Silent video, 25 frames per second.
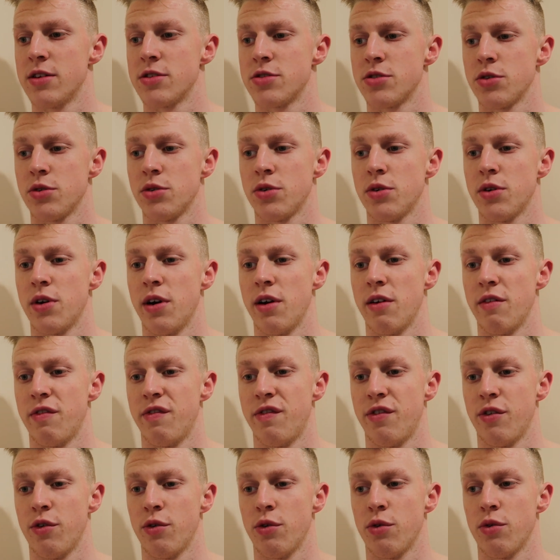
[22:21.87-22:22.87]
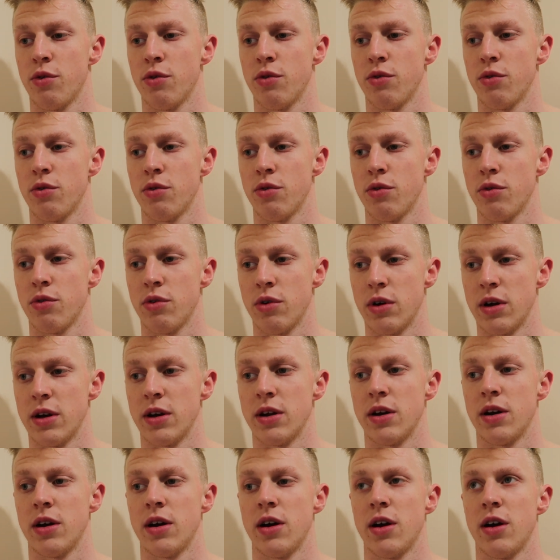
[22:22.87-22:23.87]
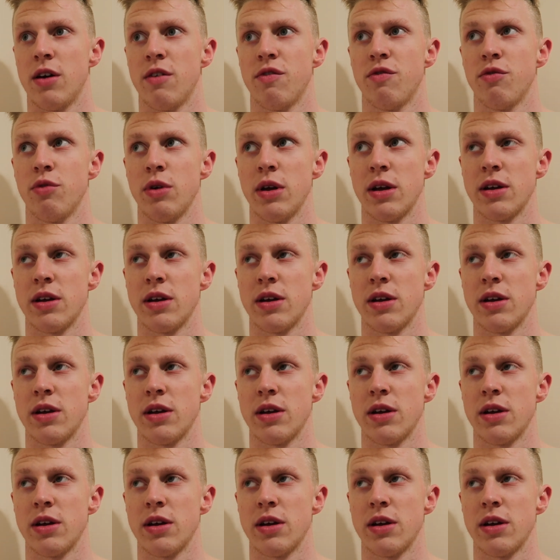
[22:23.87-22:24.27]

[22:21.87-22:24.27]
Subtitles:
So 4.5